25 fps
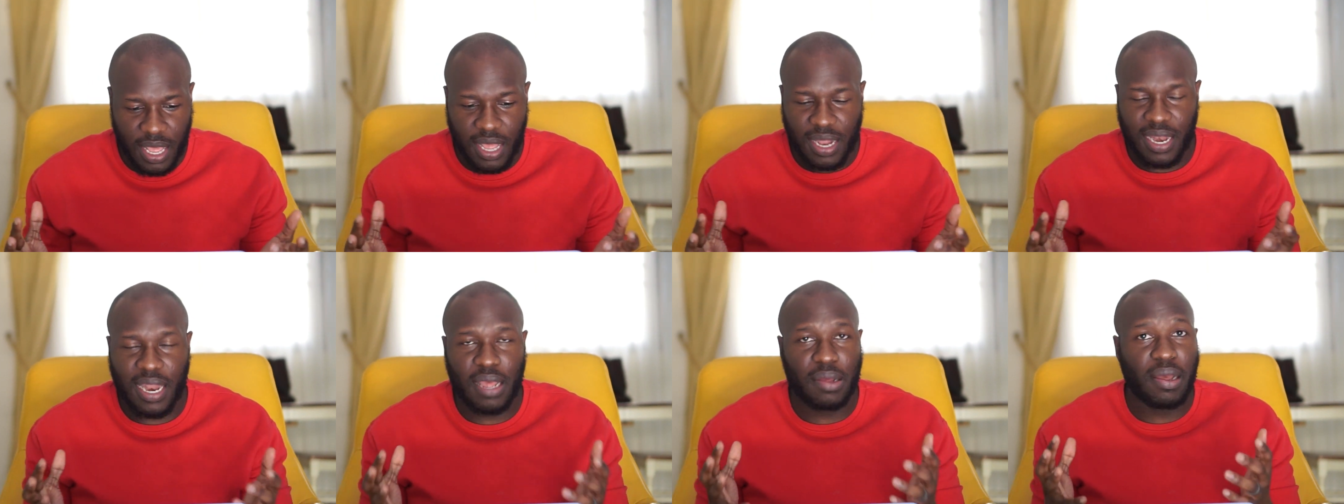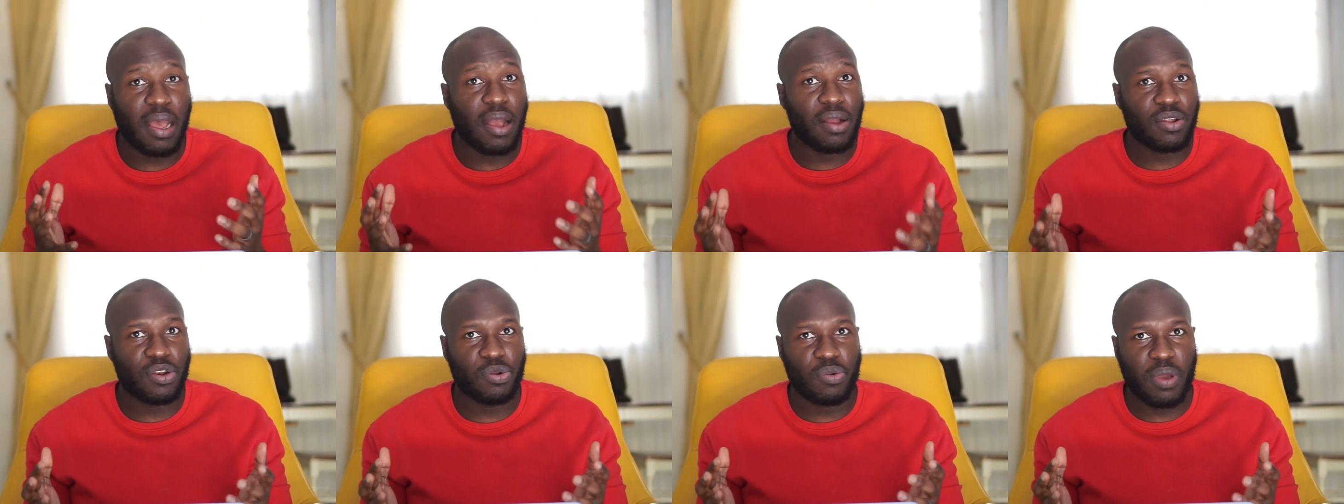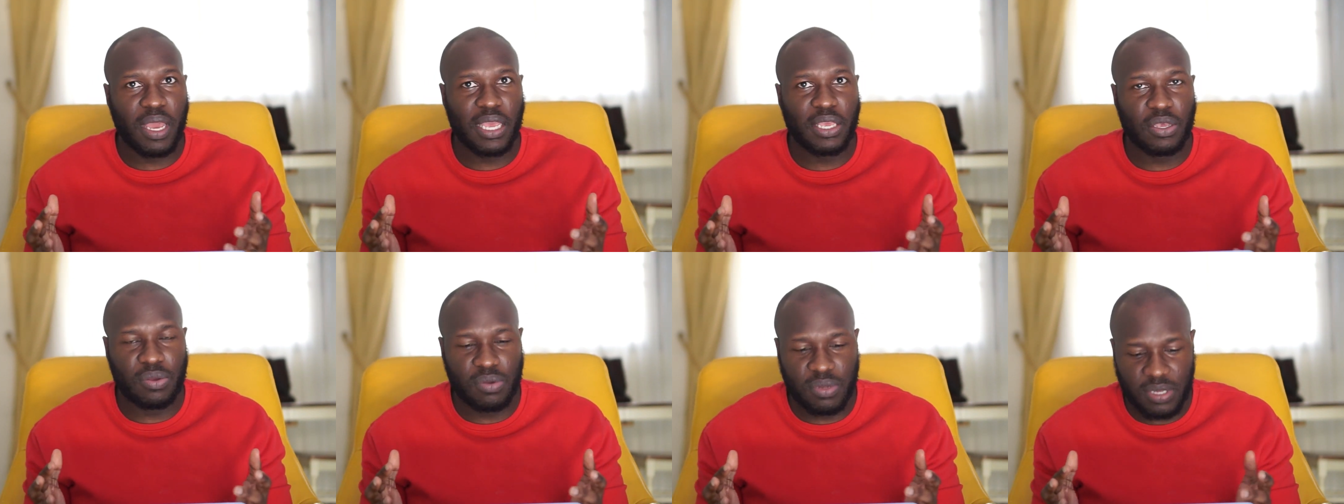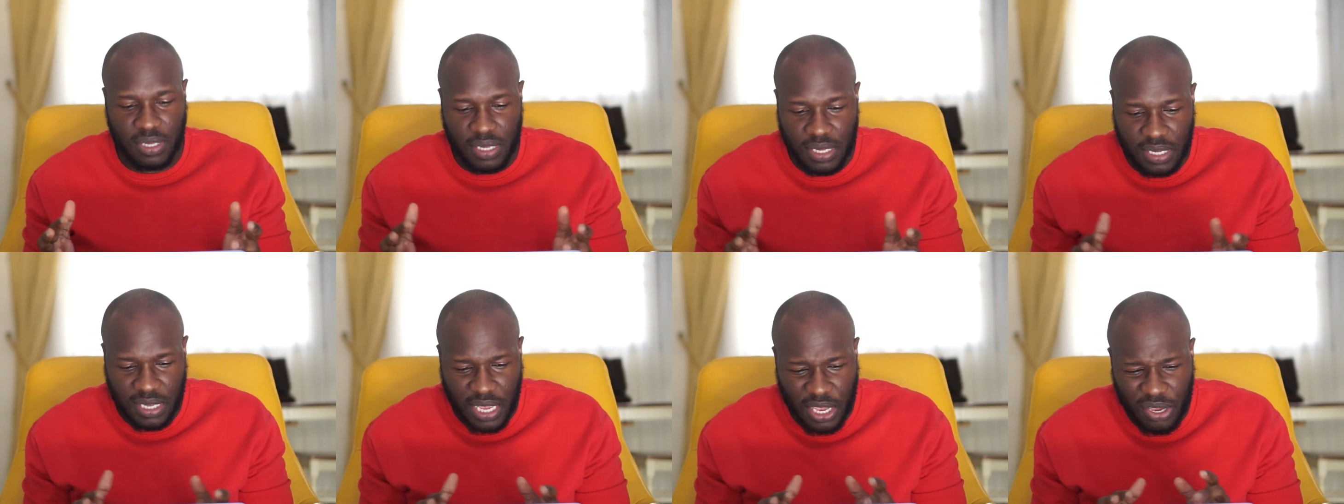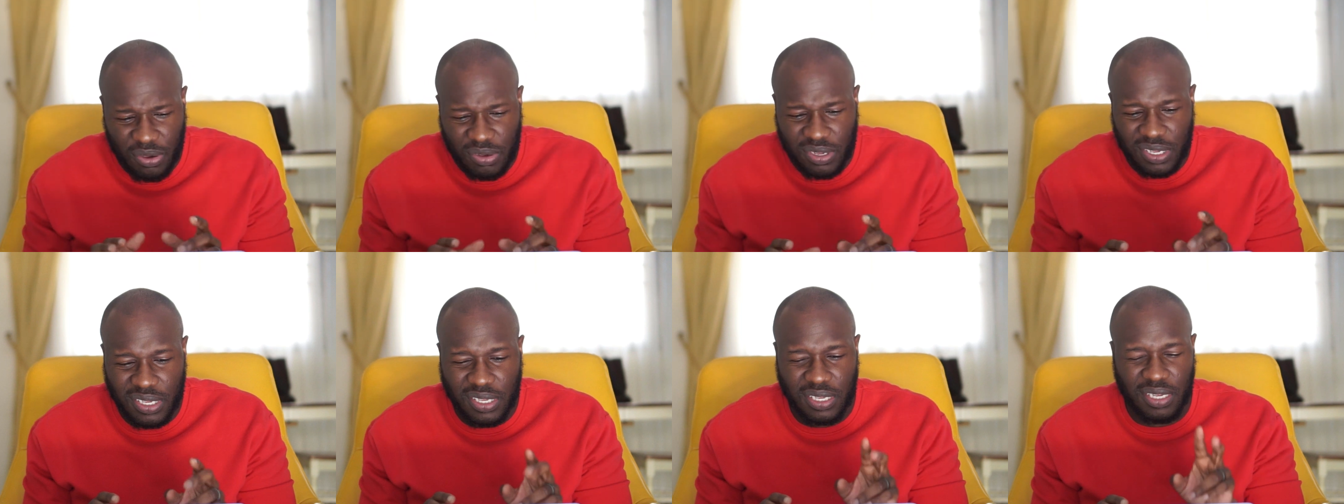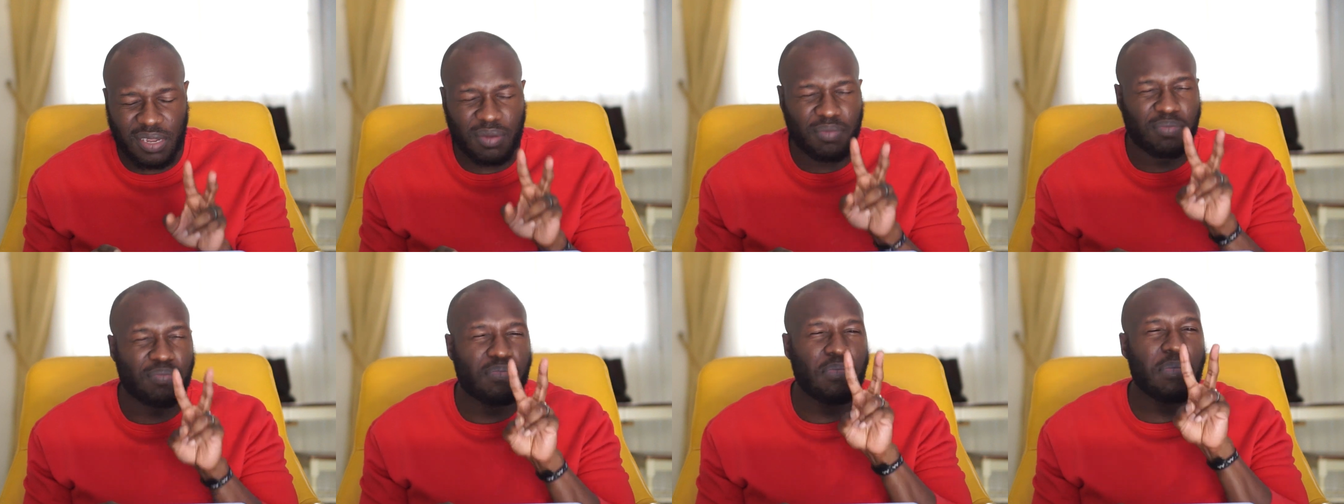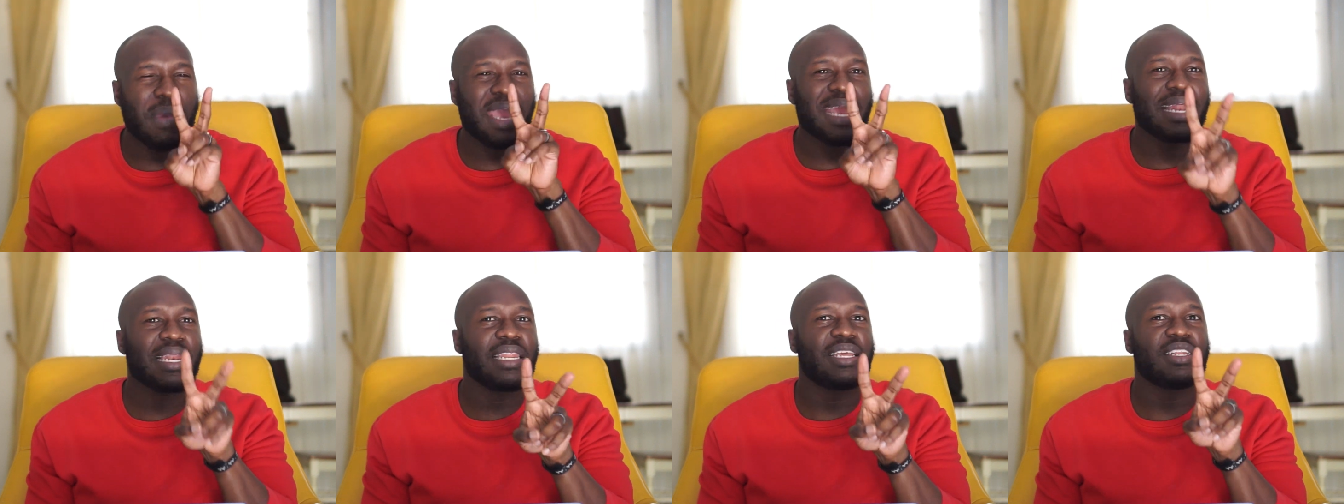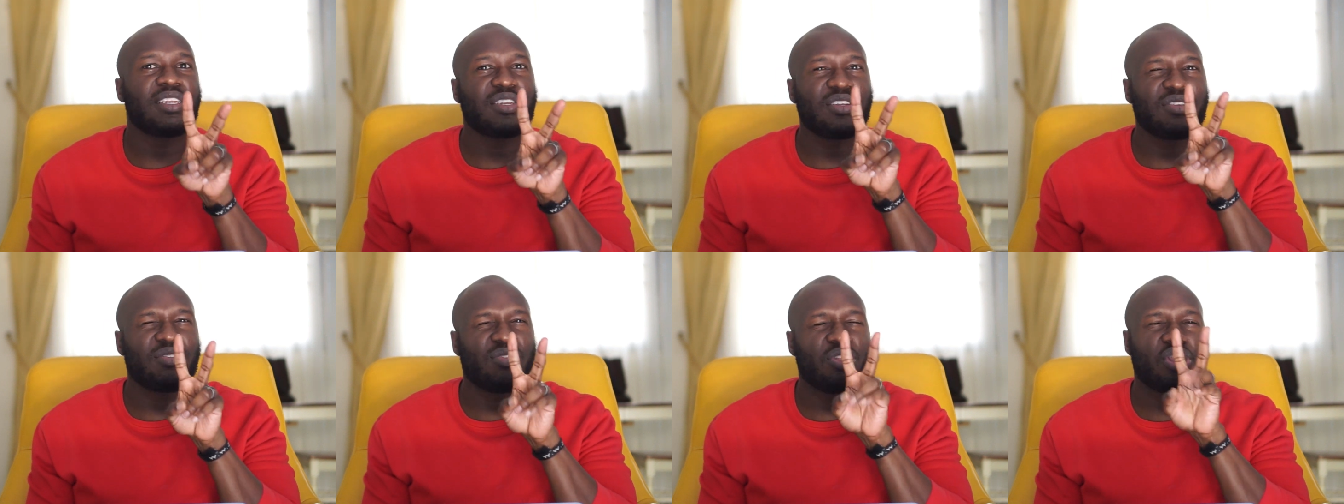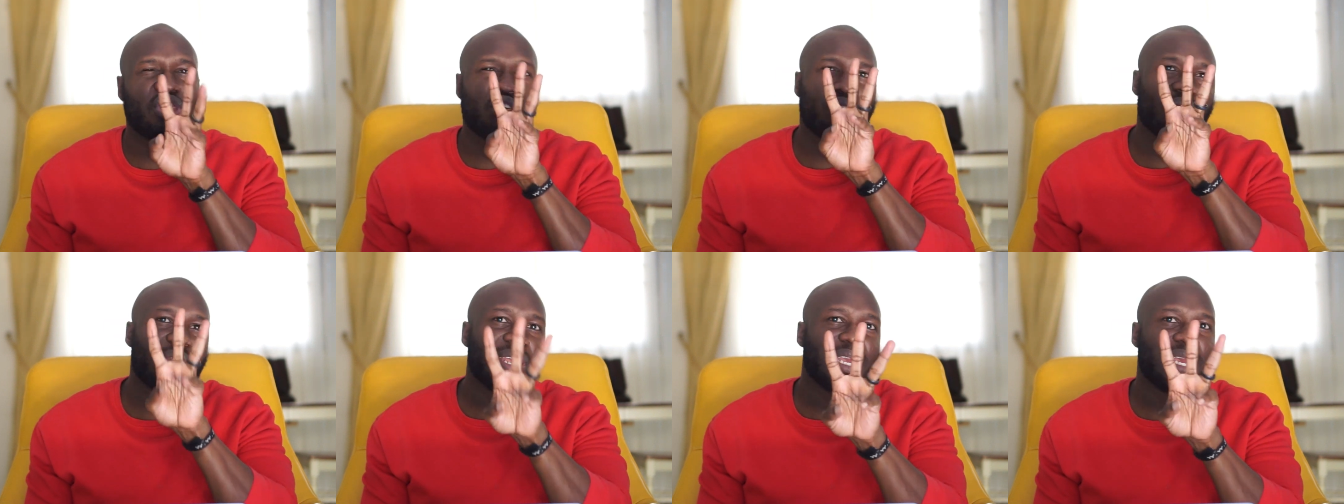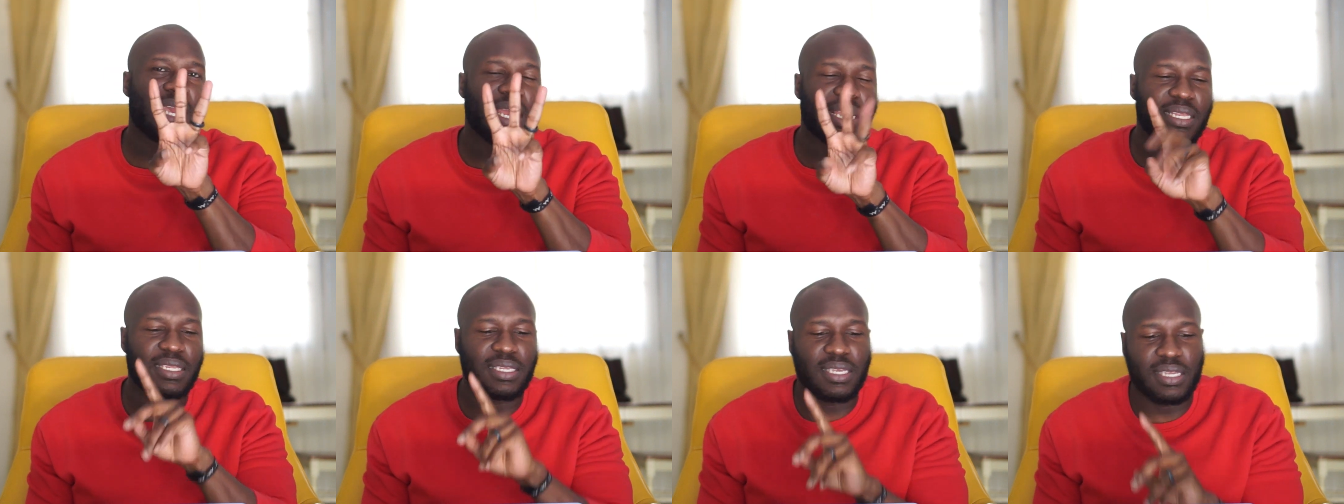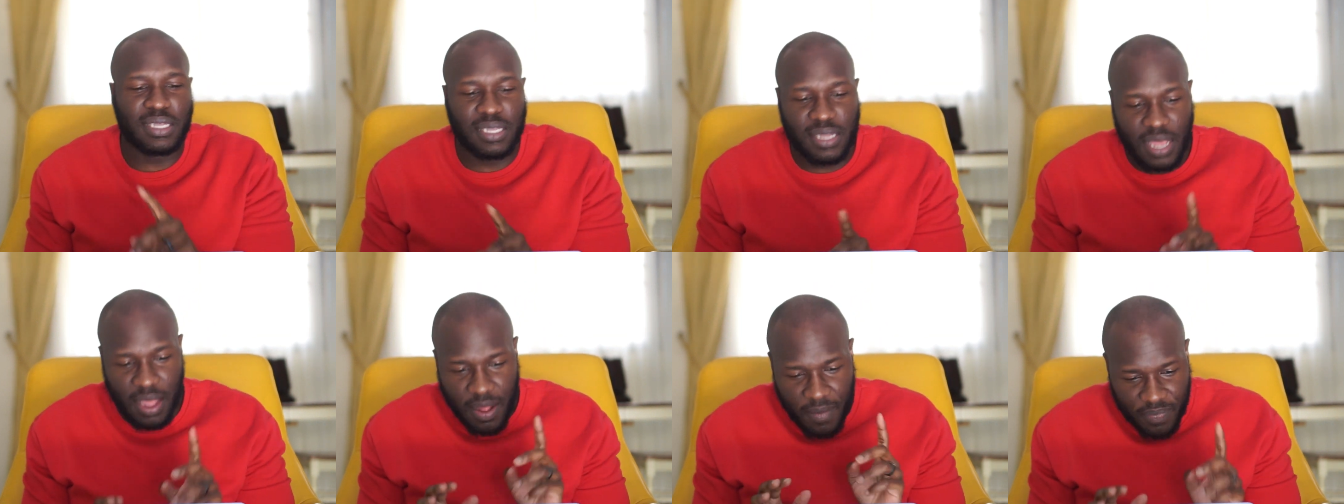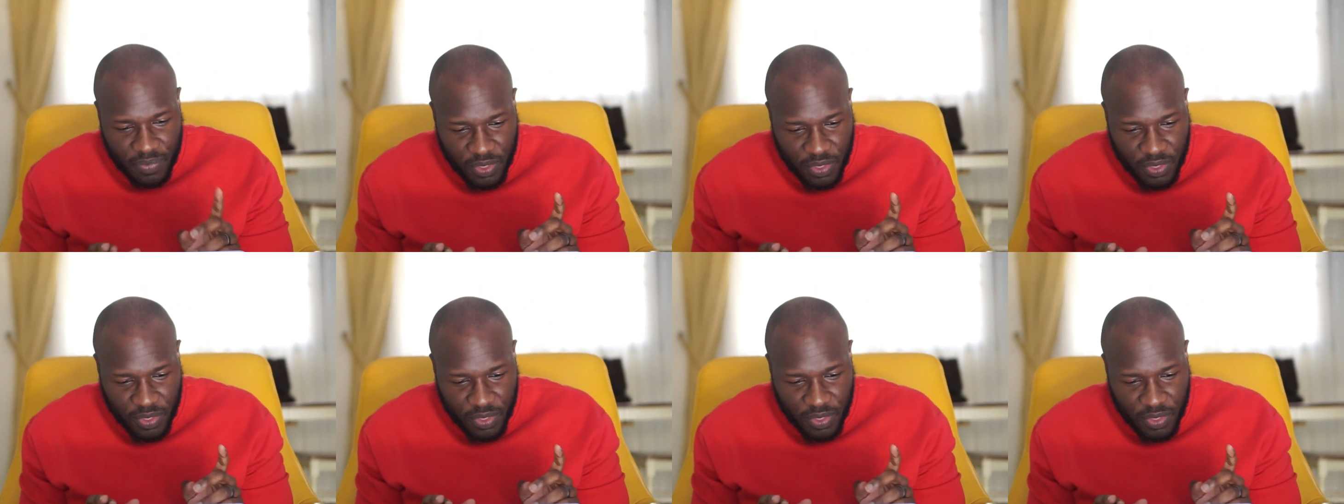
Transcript: Now, how do I use this? I use this in mainly 3 cases.